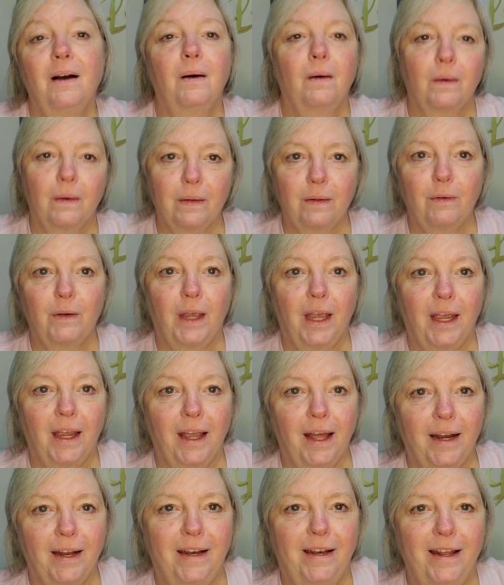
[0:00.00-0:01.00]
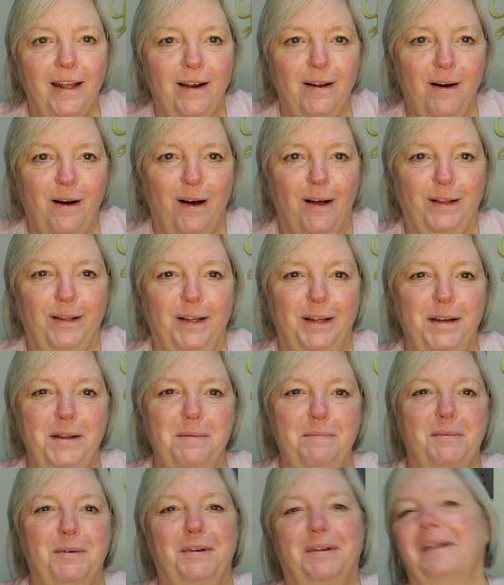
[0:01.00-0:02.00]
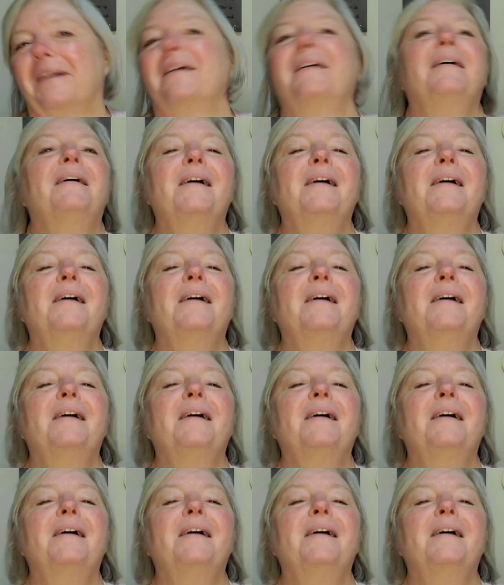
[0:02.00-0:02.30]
or you can't get it at all anymore.